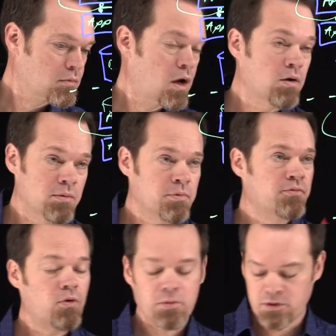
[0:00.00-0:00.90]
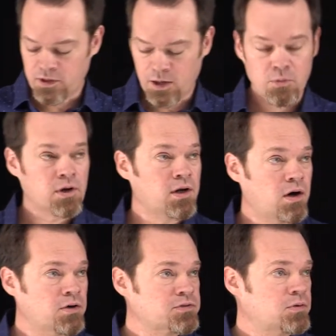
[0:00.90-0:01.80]
Oh, and before we do that, we're going to
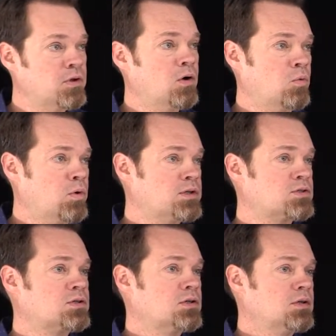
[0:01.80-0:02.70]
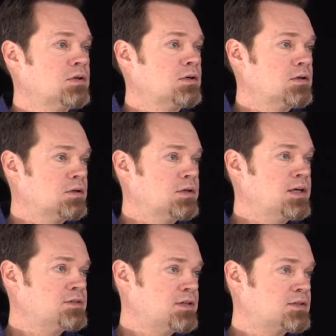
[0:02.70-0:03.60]
also note which
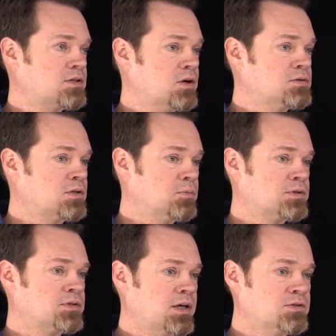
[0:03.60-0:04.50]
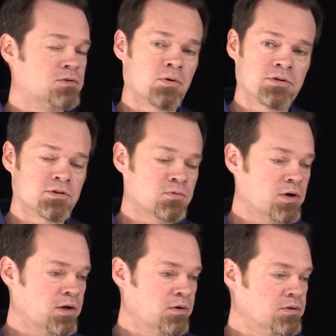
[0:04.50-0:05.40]
ESX host and which data store this is
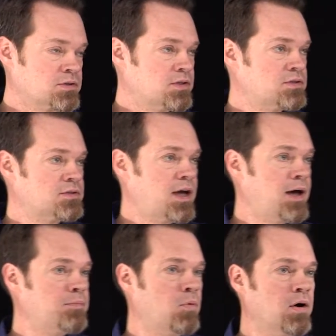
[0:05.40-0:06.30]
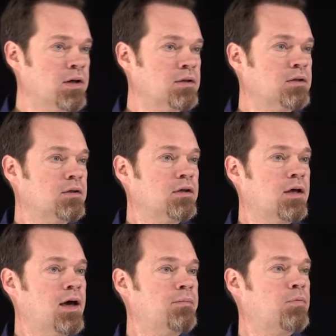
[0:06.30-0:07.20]
running on. So this is app 1.
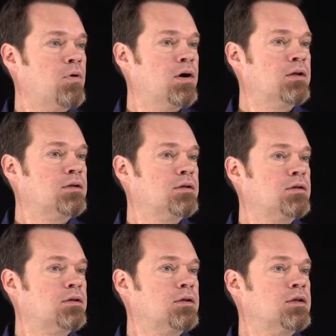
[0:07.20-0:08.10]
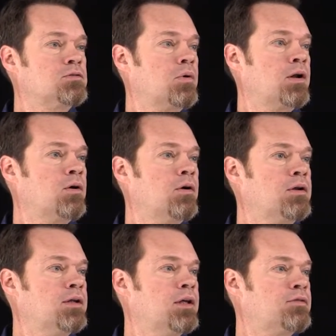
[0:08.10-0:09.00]
App 1 is running
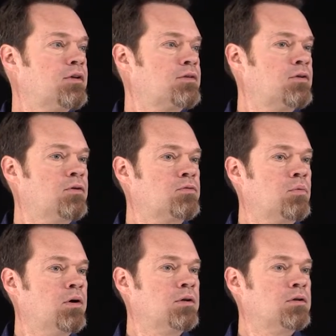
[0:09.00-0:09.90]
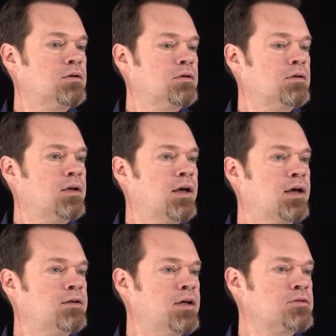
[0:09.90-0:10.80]
on ESX host 1
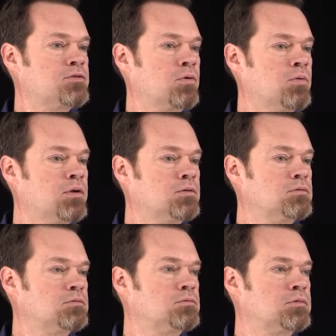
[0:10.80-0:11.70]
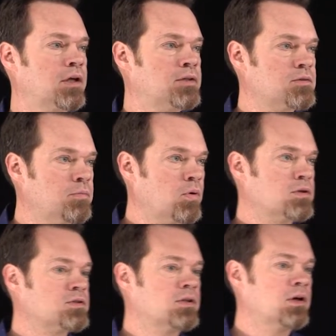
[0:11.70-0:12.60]
and data store 1. Okay, it's
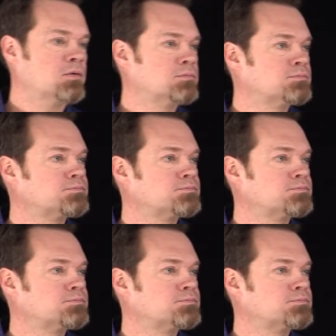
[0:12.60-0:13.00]
important to note.